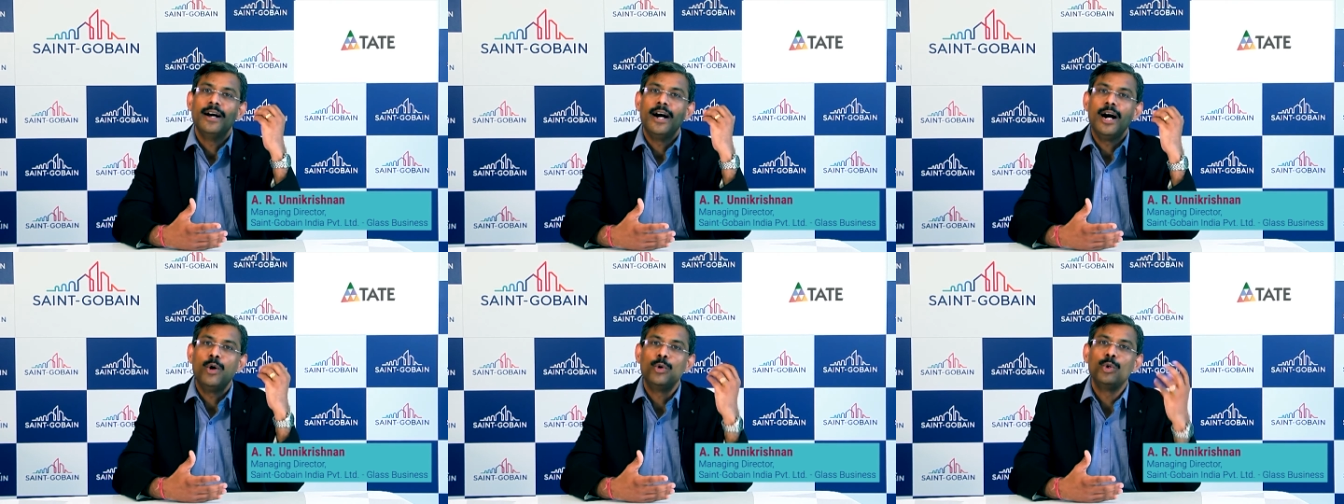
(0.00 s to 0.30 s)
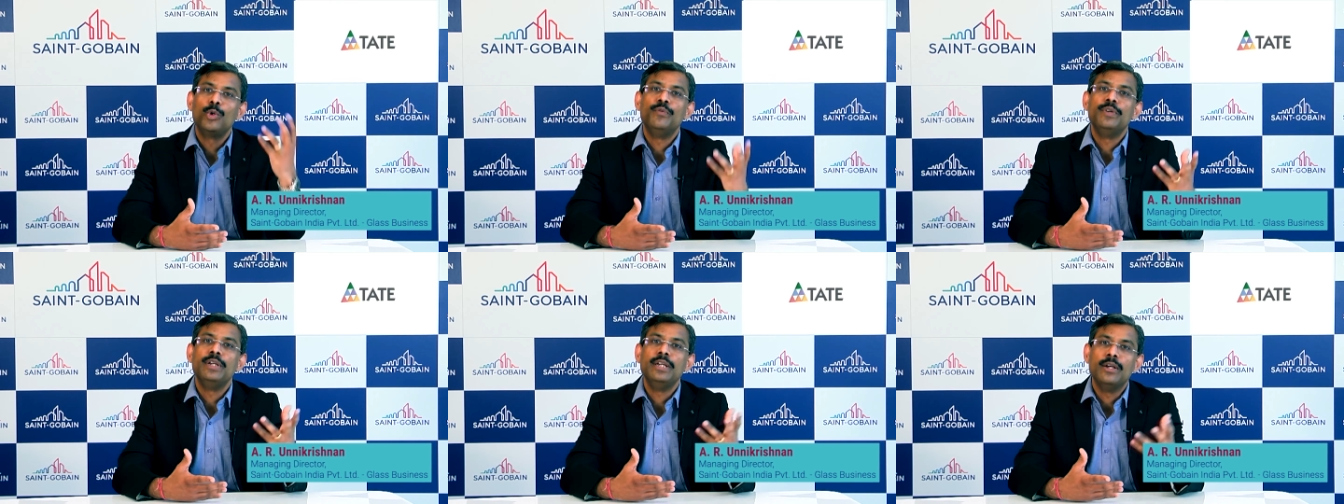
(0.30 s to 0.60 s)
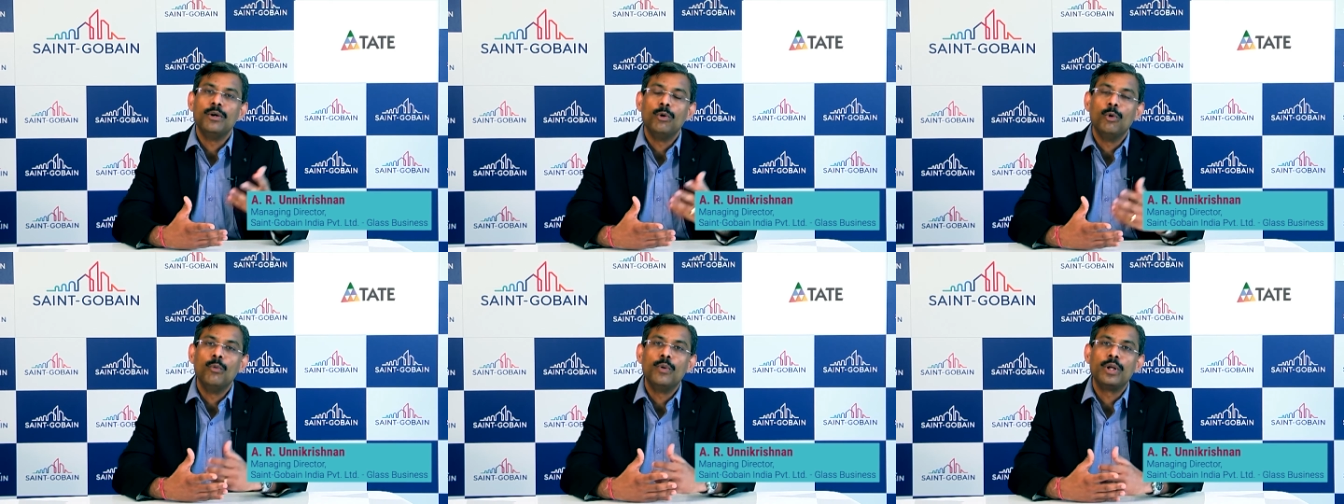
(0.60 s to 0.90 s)
how do we
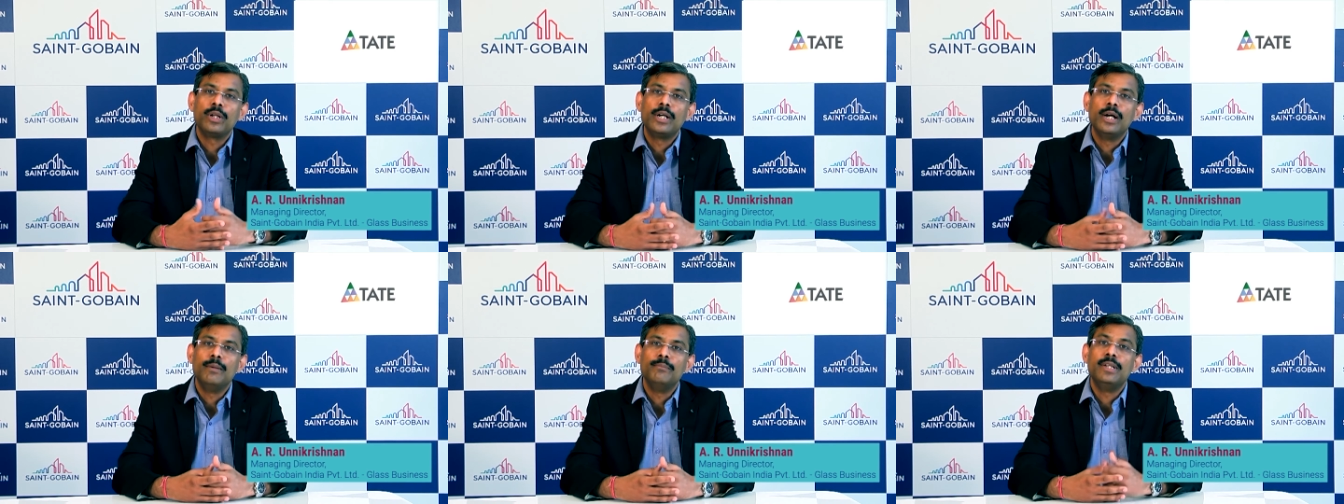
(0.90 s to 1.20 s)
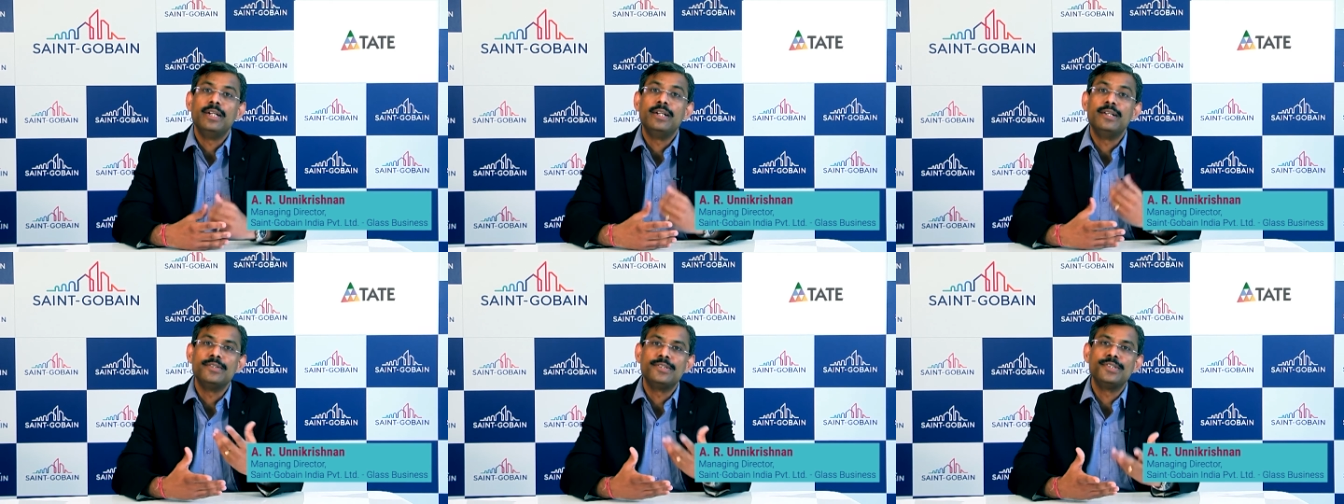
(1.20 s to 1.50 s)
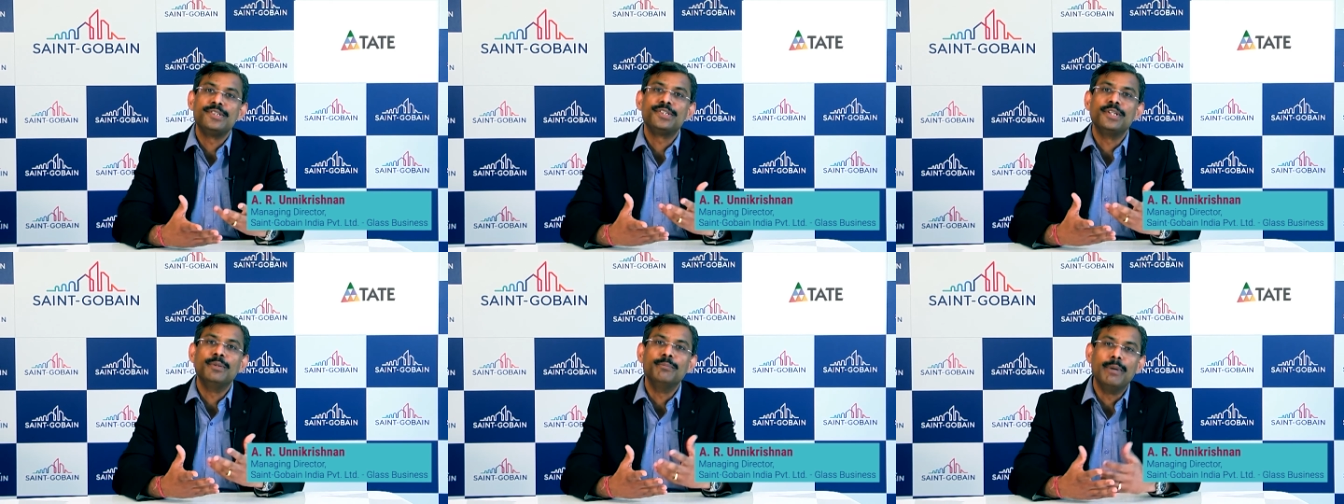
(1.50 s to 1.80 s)
overcome the
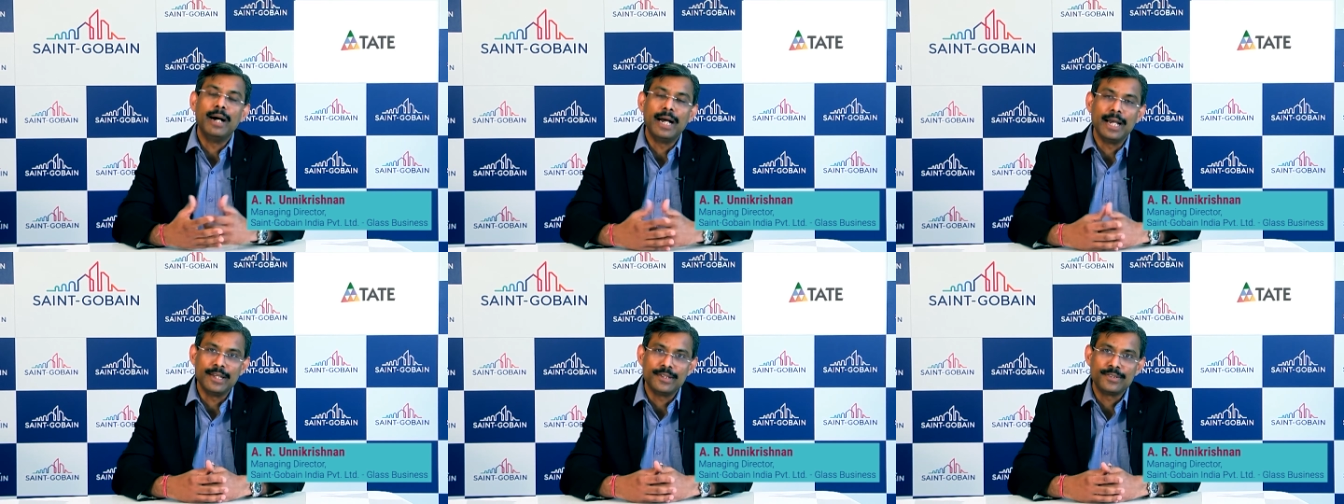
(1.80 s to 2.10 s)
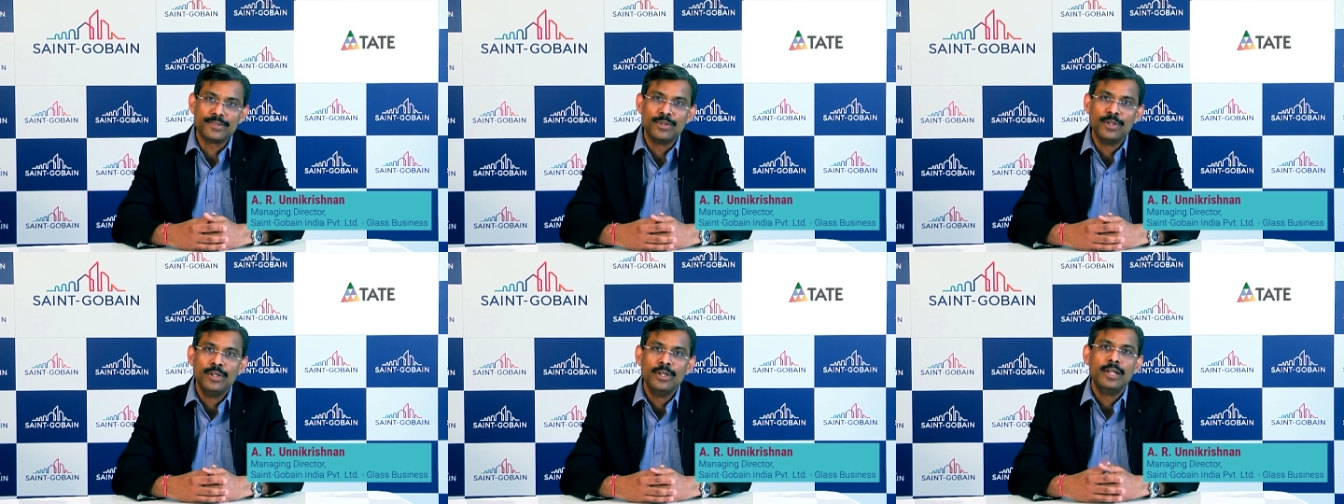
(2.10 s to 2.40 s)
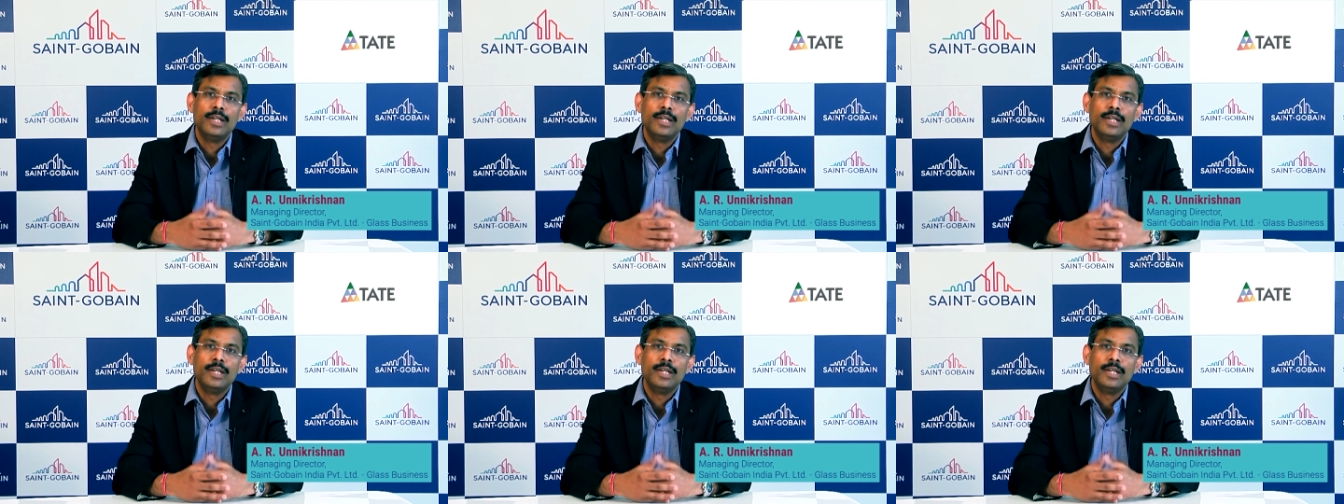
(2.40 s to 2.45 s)
decision bias?